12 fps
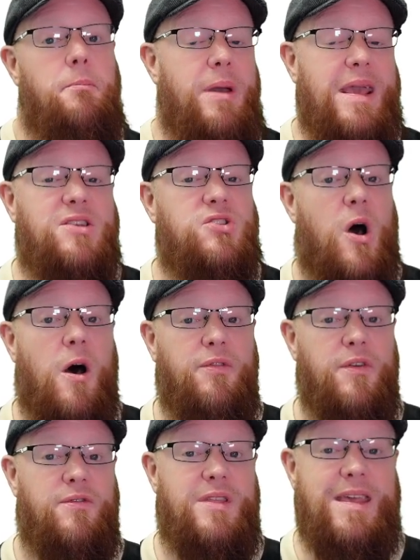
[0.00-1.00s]
based off
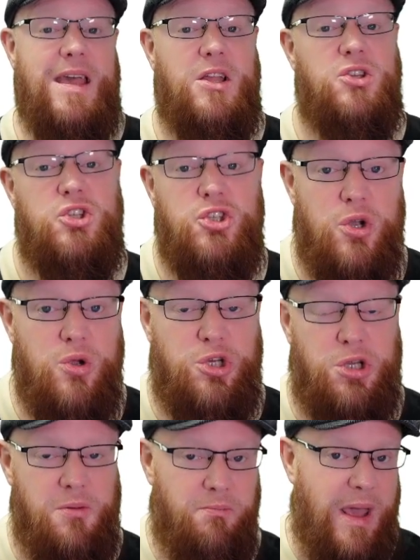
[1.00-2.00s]
of the
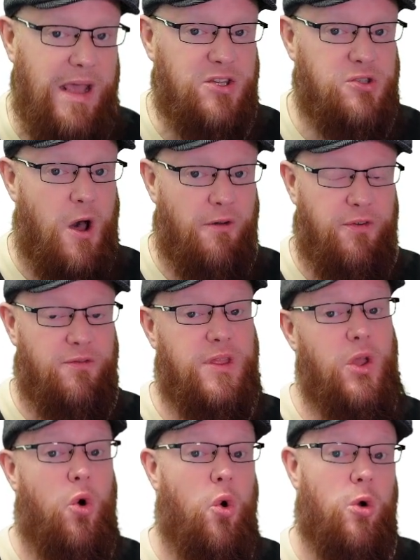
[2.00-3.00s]
insertion, based off of
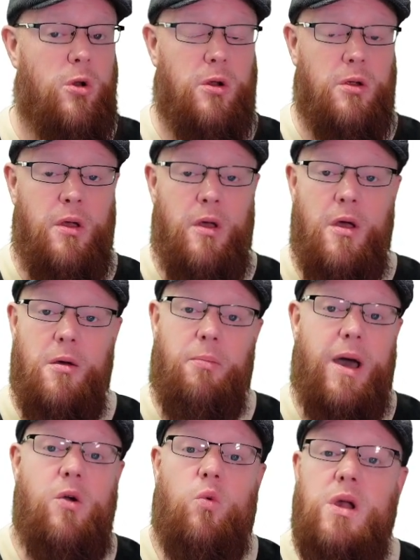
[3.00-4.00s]
the order
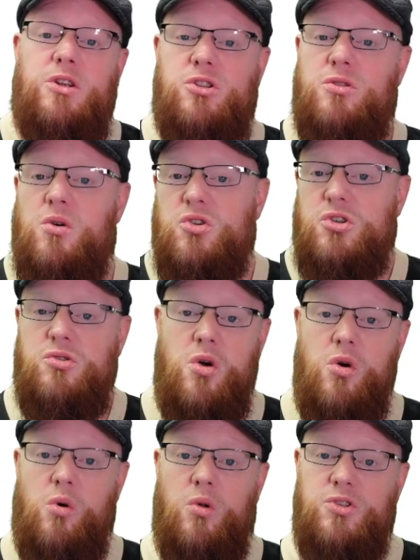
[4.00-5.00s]
by which those
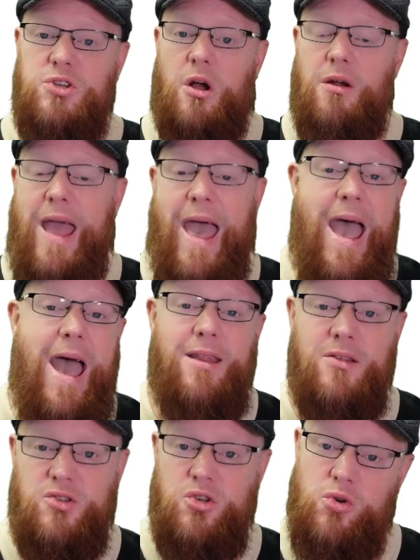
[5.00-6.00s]
nodes are
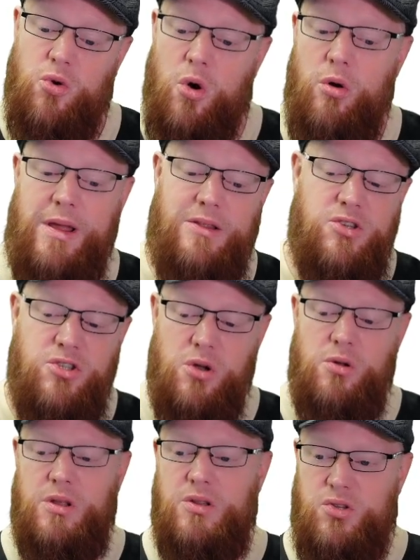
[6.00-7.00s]
added to or
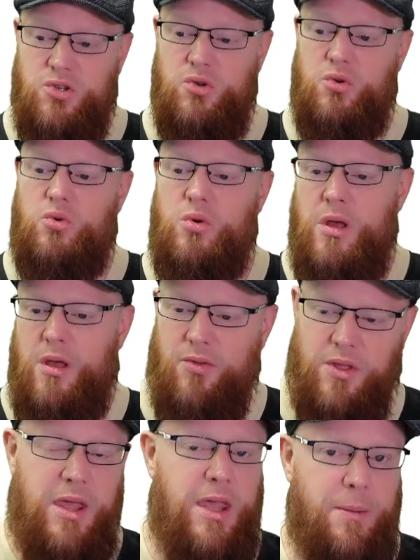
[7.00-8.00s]
inserted to
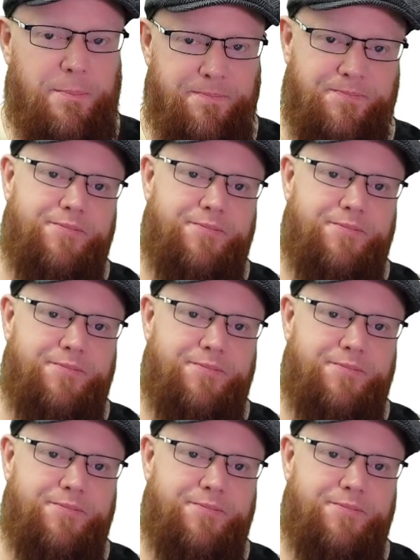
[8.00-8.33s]
the heap.